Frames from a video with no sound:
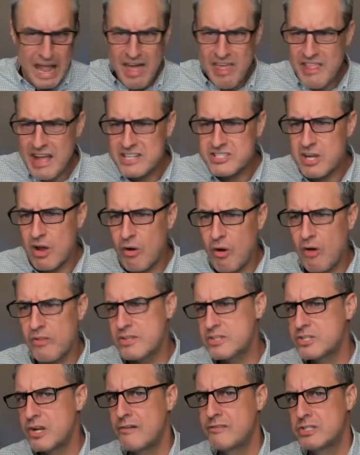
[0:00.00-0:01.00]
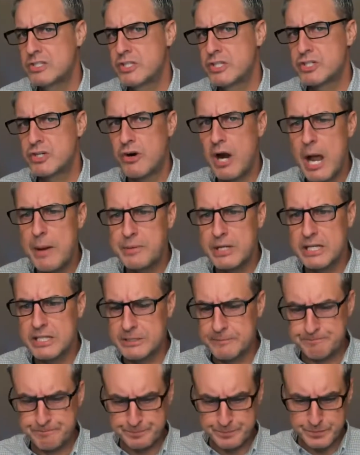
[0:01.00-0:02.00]
And that's how all the stuff is described in
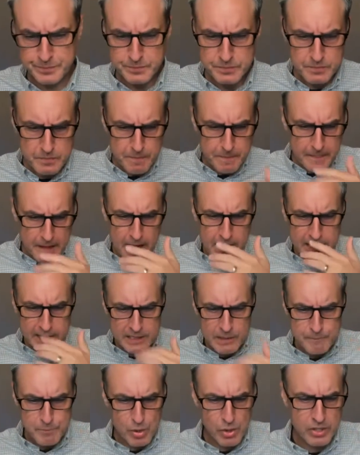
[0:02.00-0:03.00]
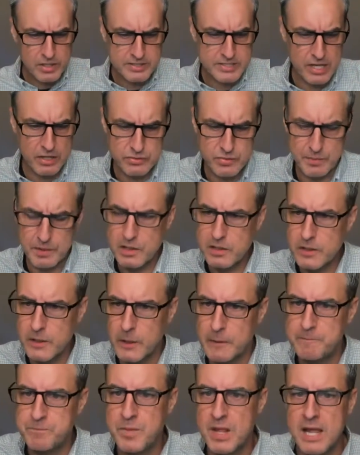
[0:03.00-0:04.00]
the in the book Tales
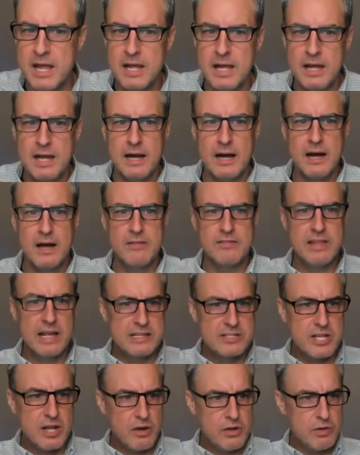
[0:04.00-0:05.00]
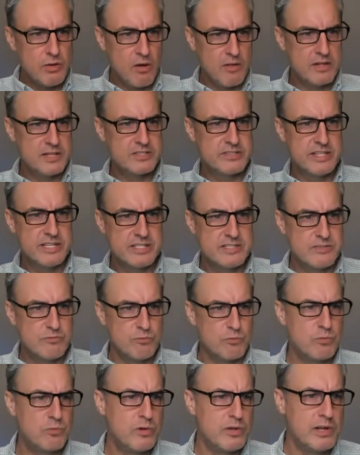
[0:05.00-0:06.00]
from Uh, they tell you all these these
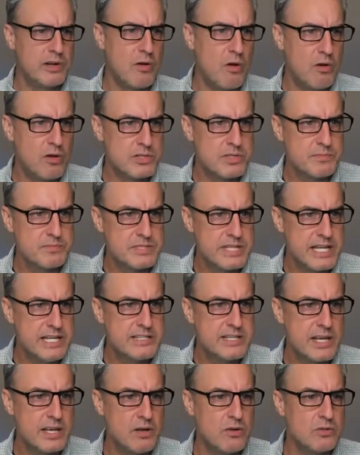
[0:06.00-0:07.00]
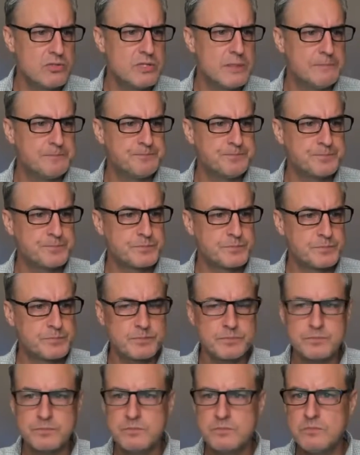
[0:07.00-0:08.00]
really awesome details
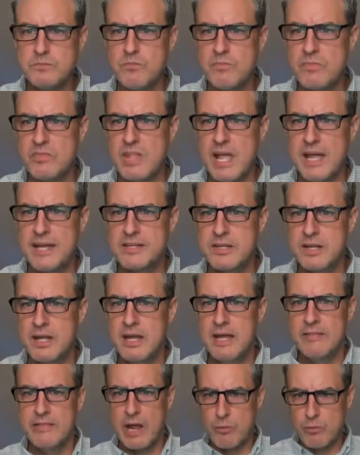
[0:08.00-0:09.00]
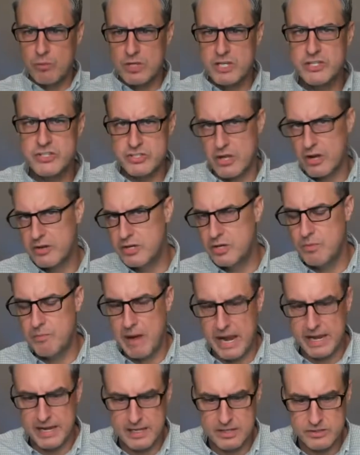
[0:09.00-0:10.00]
that that really suck you
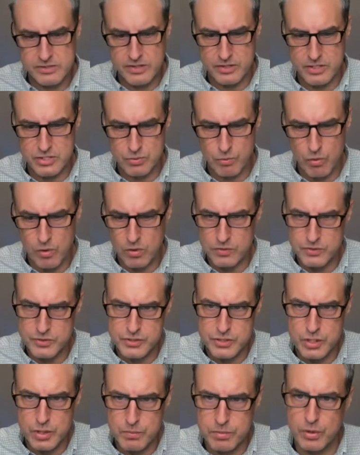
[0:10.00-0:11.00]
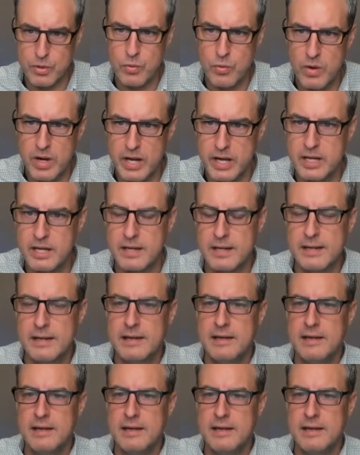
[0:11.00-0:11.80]
back into this world super quick,